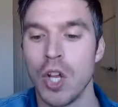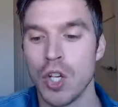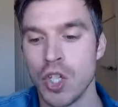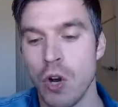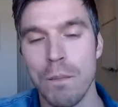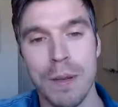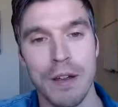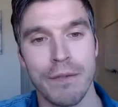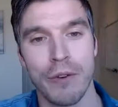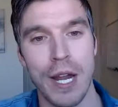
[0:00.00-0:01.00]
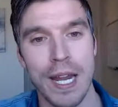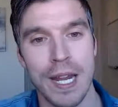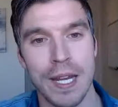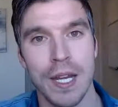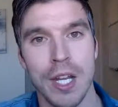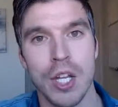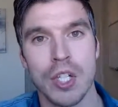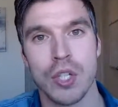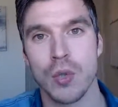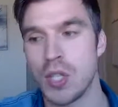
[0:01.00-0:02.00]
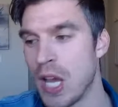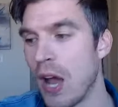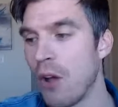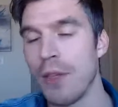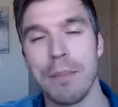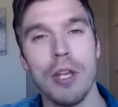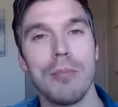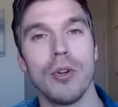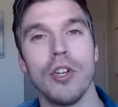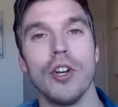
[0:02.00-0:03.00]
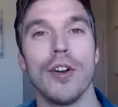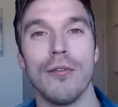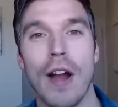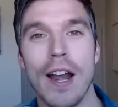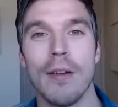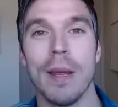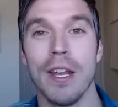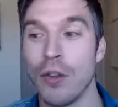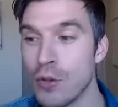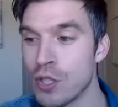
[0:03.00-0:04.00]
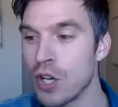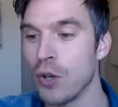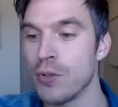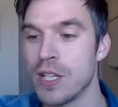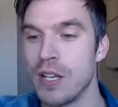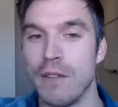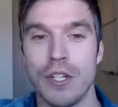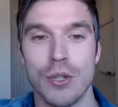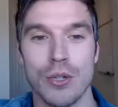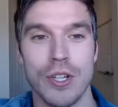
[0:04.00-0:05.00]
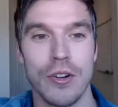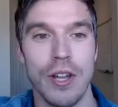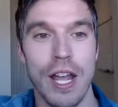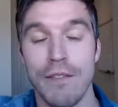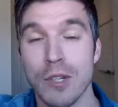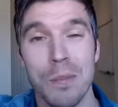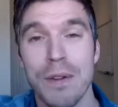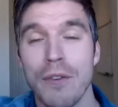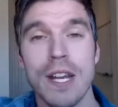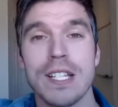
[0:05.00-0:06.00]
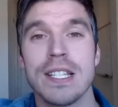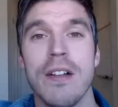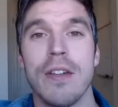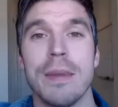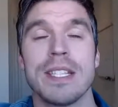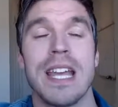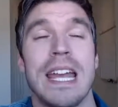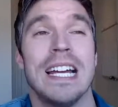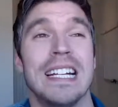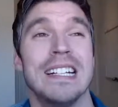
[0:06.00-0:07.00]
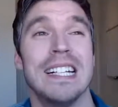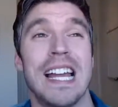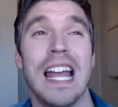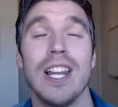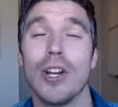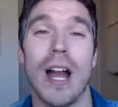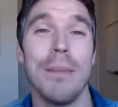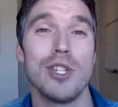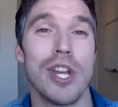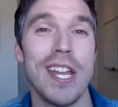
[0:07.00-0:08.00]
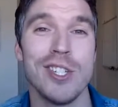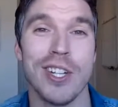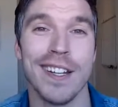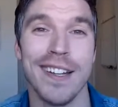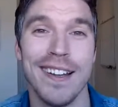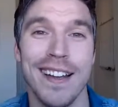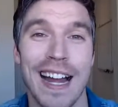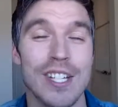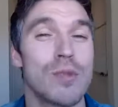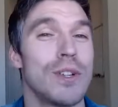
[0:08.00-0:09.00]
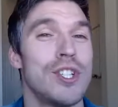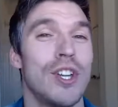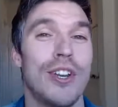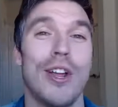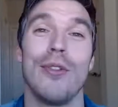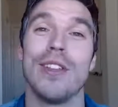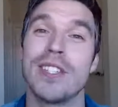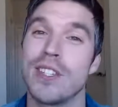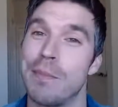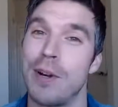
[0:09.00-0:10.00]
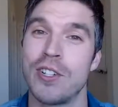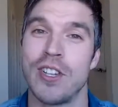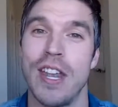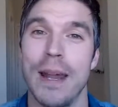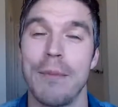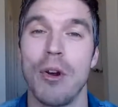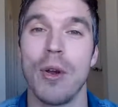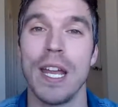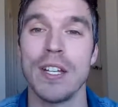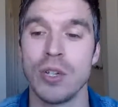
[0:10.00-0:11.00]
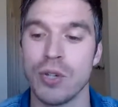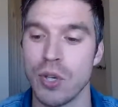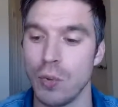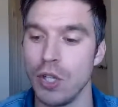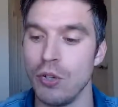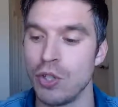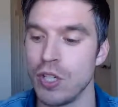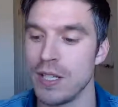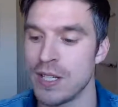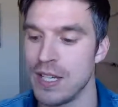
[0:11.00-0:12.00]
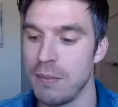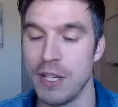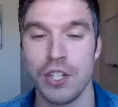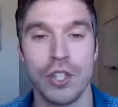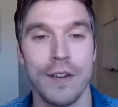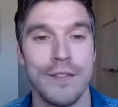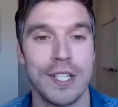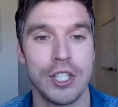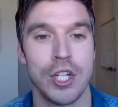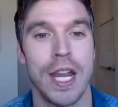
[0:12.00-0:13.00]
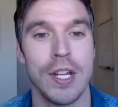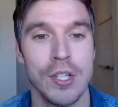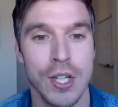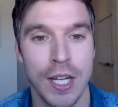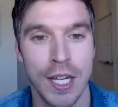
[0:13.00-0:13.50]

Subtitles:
don't be afraid to tell the people in your environment, those close individuals in your life, don't be afraid to tell them and say, hey, look, I'm changing. I just want you to know this is the person that I'm growing into. So when you see me shift and change,